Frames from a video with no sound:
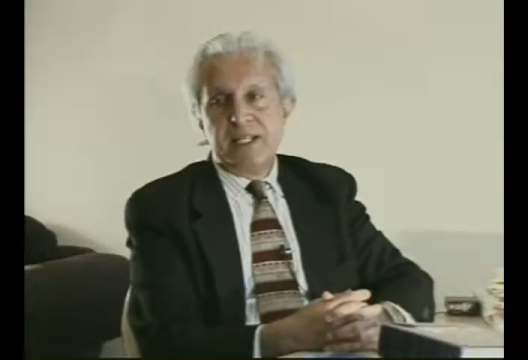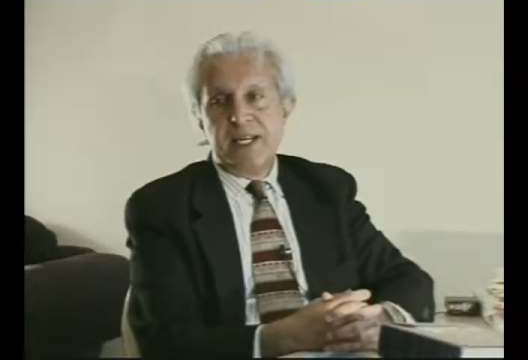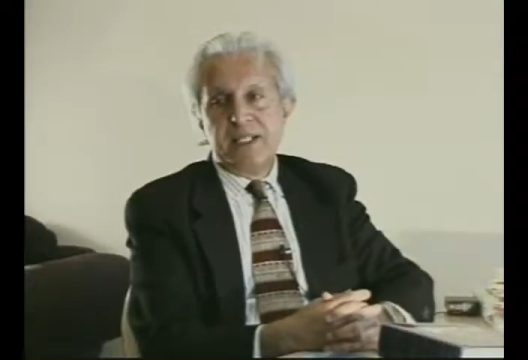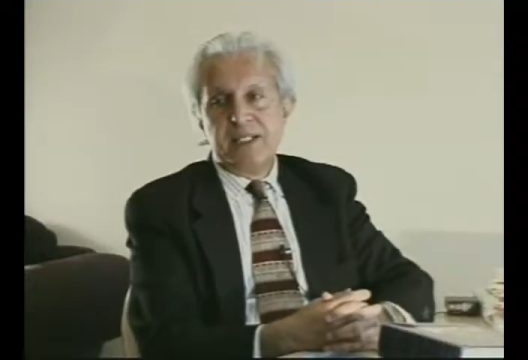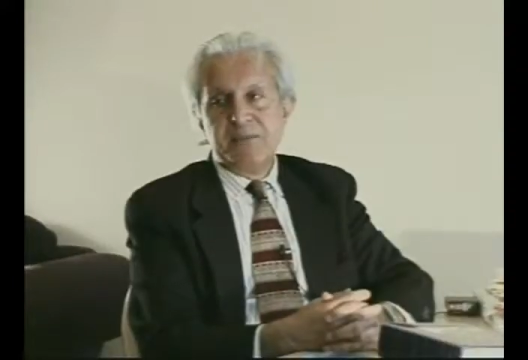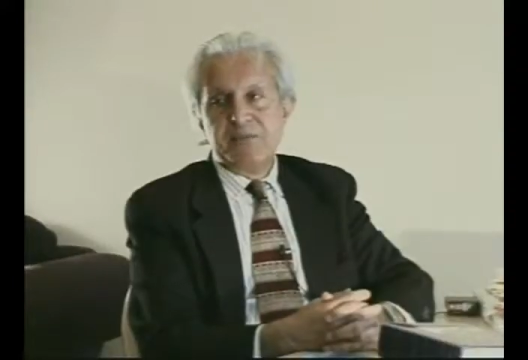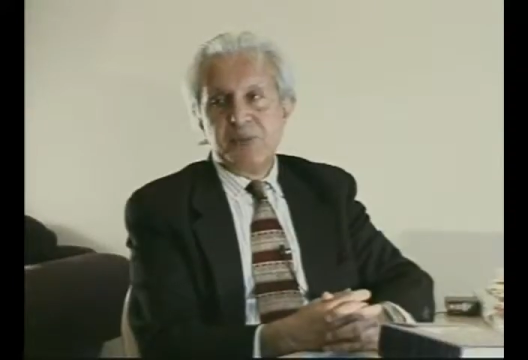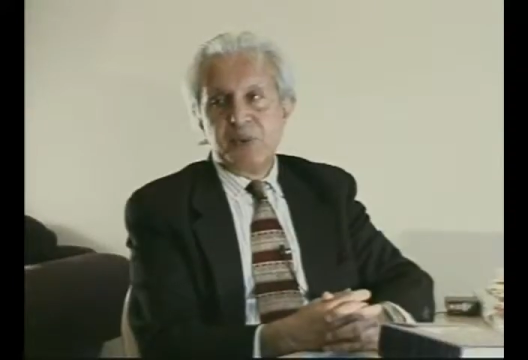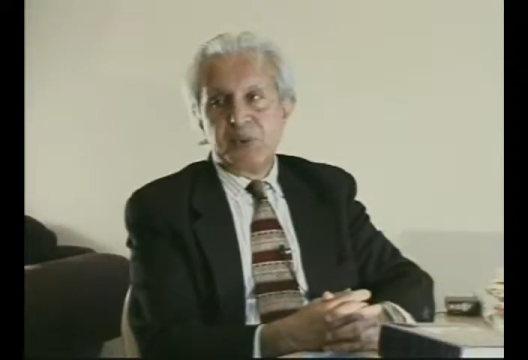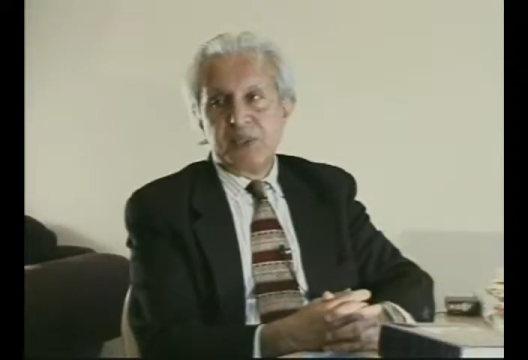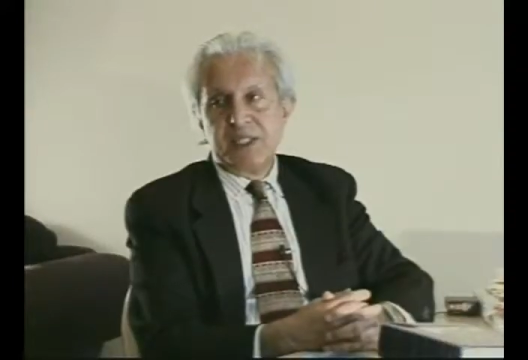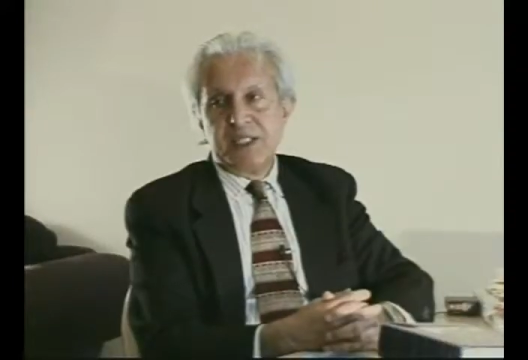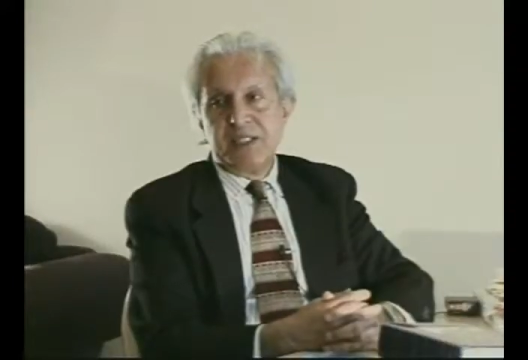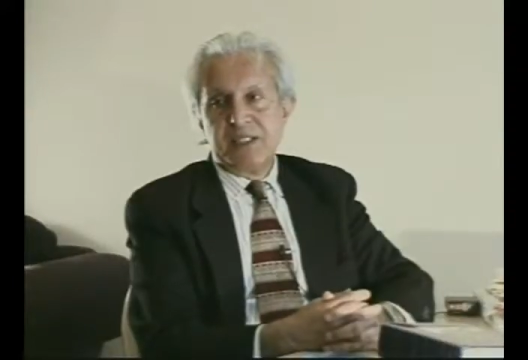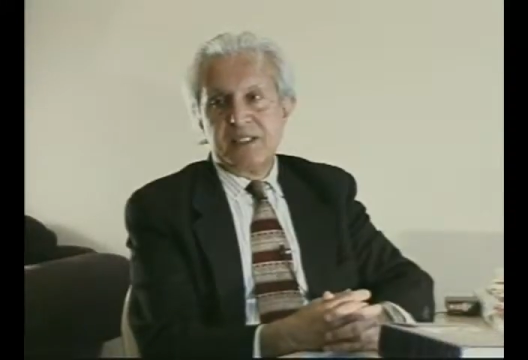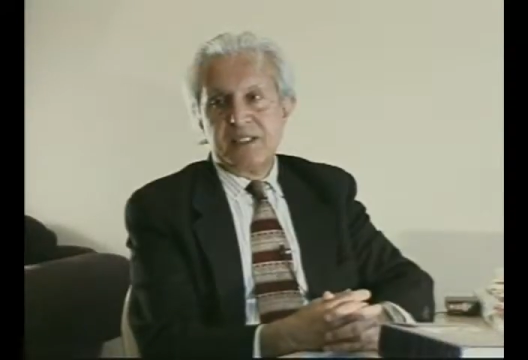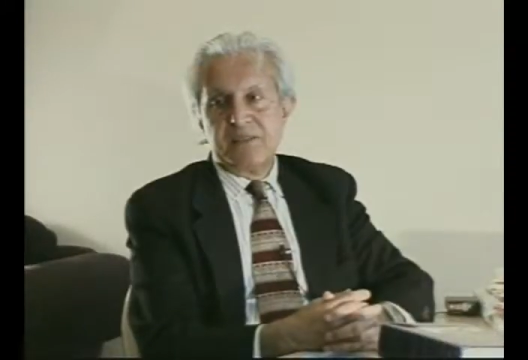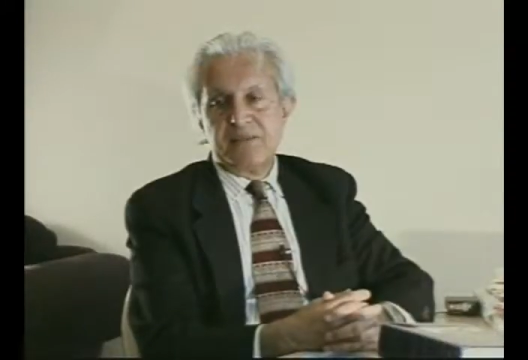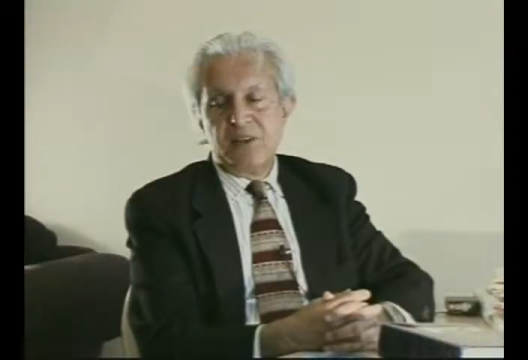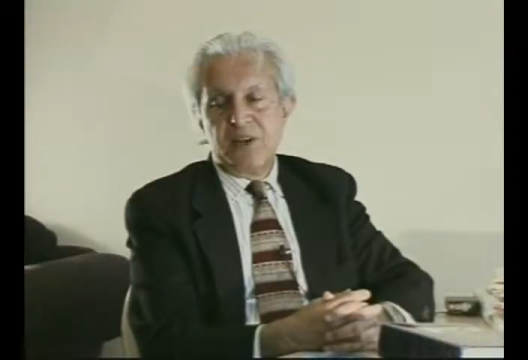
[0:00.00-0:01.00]
Dr.
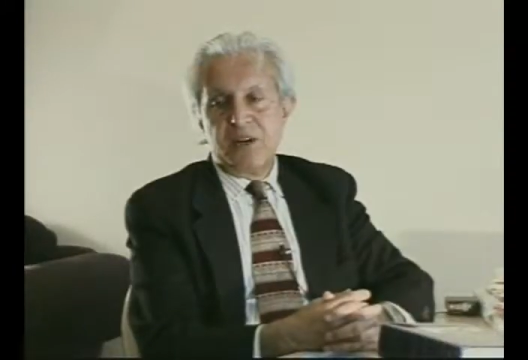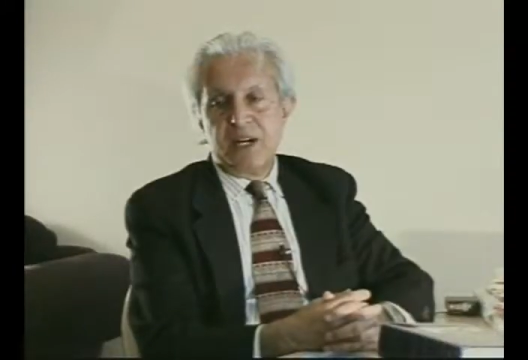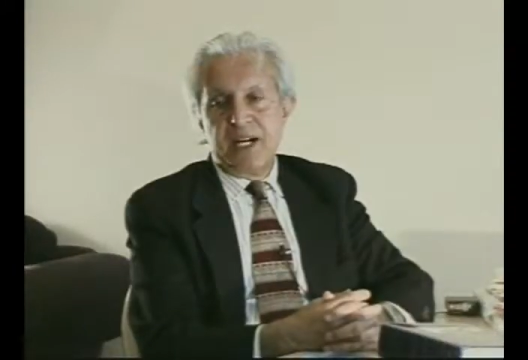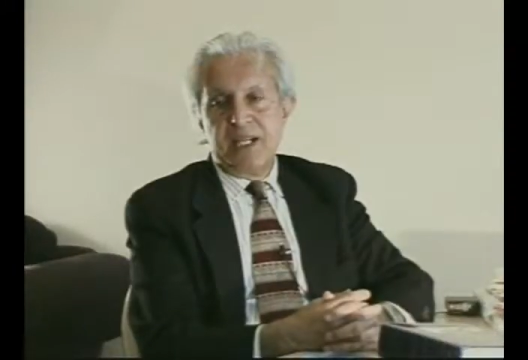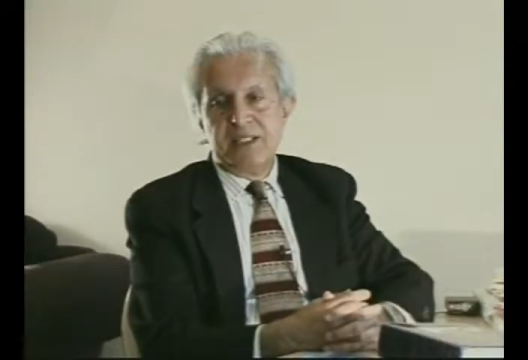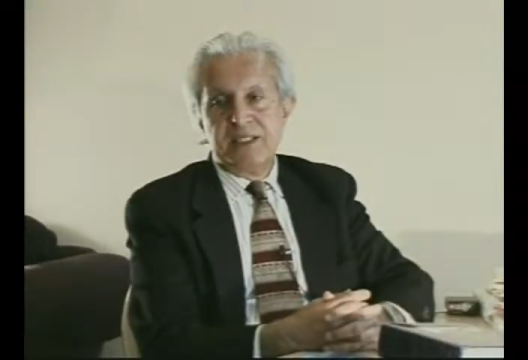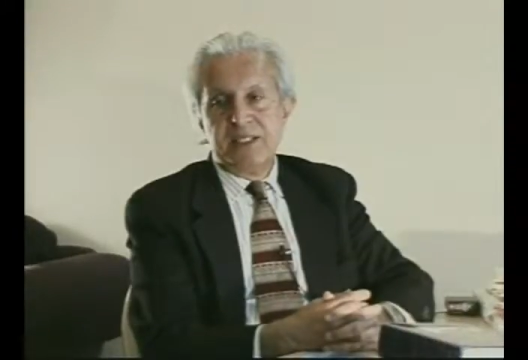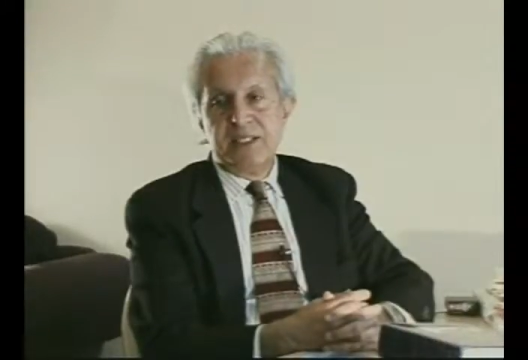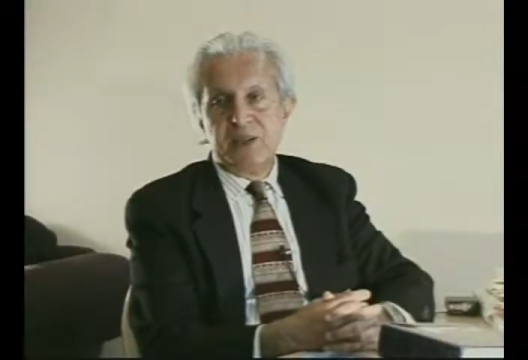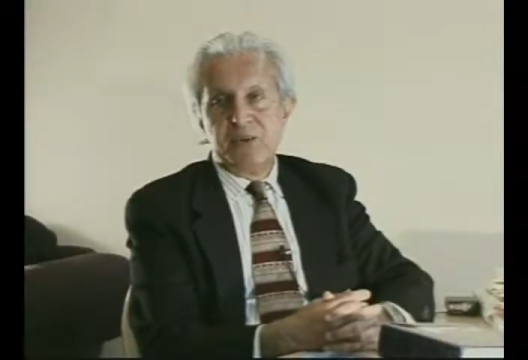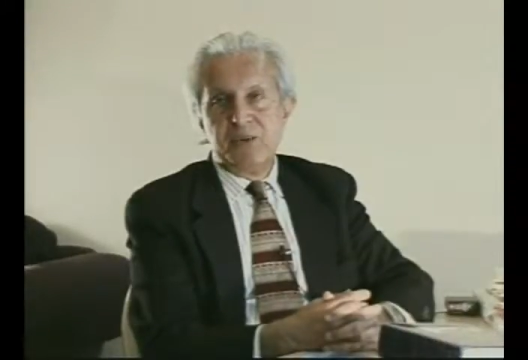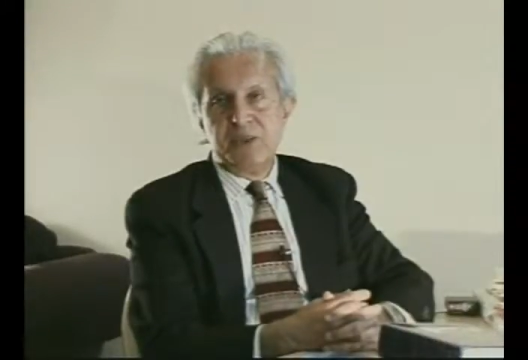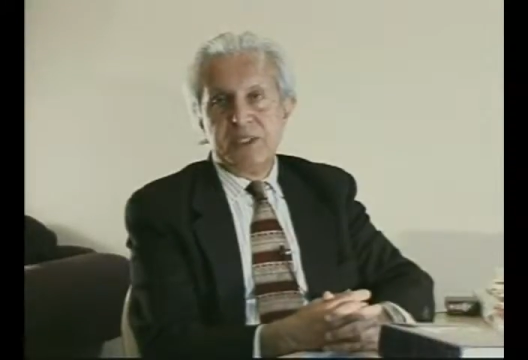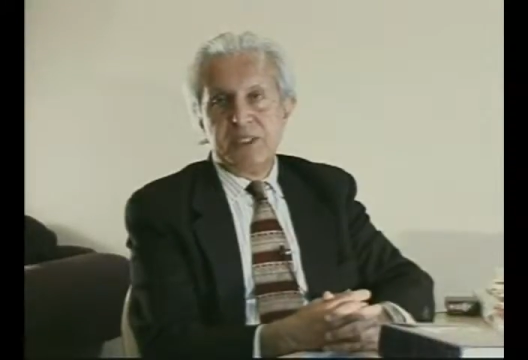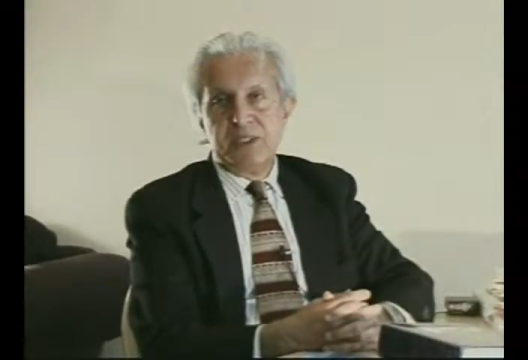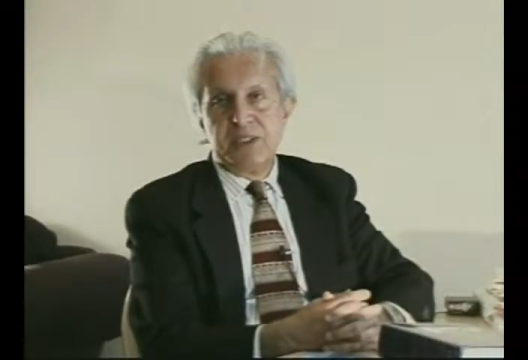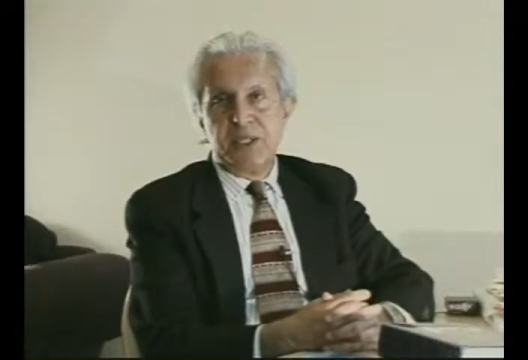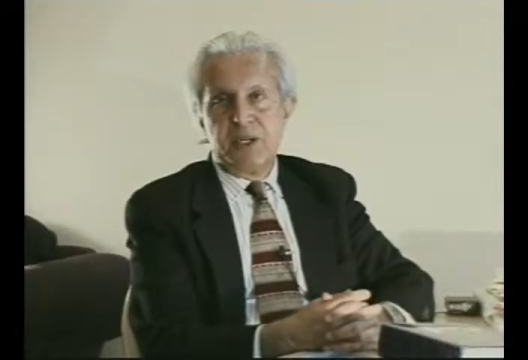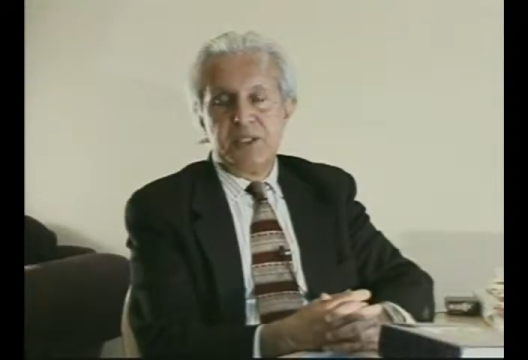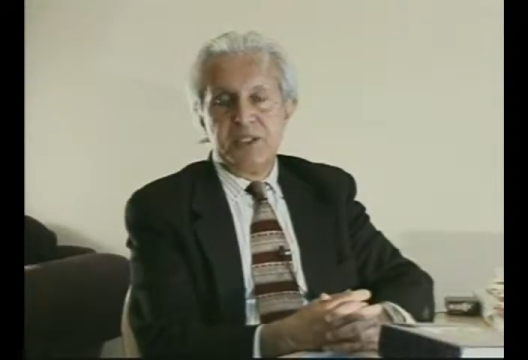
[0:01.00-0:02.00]
Levy's works were a
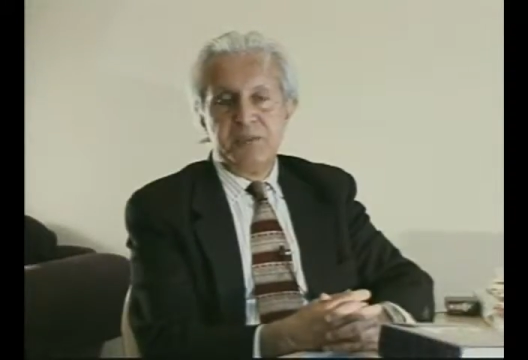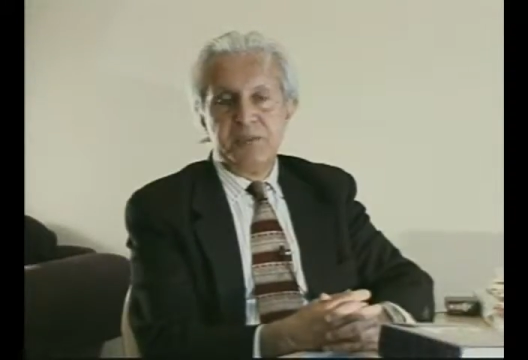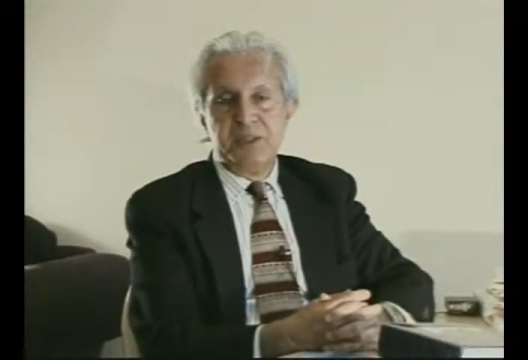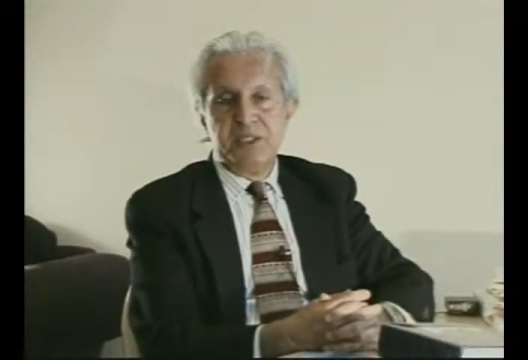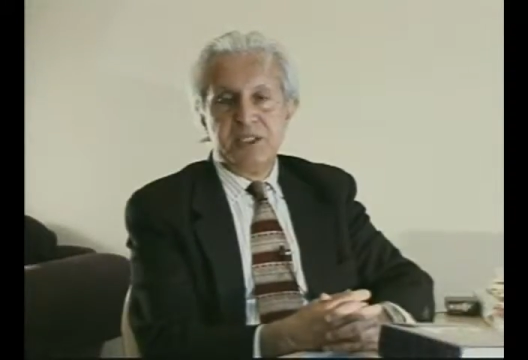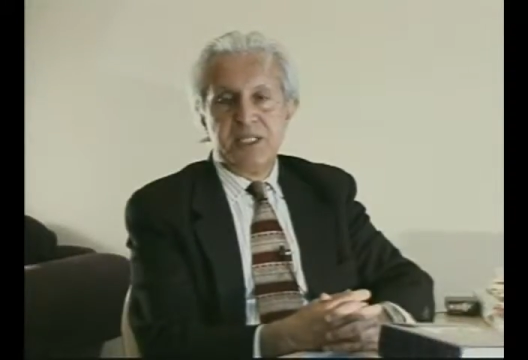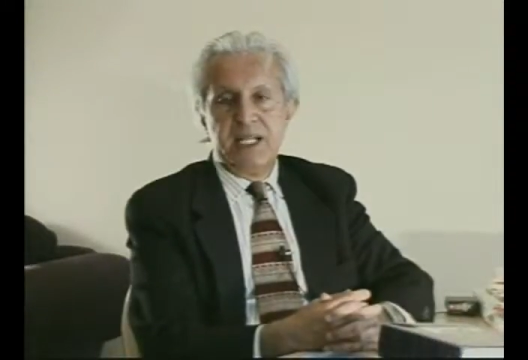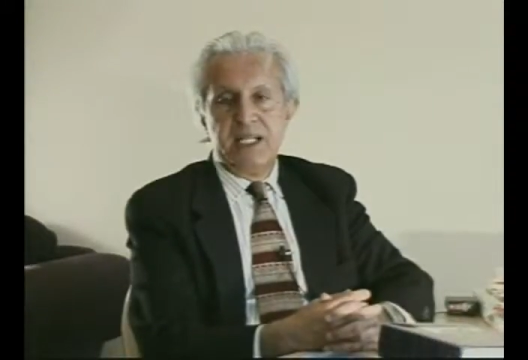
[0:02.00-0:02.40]
beacon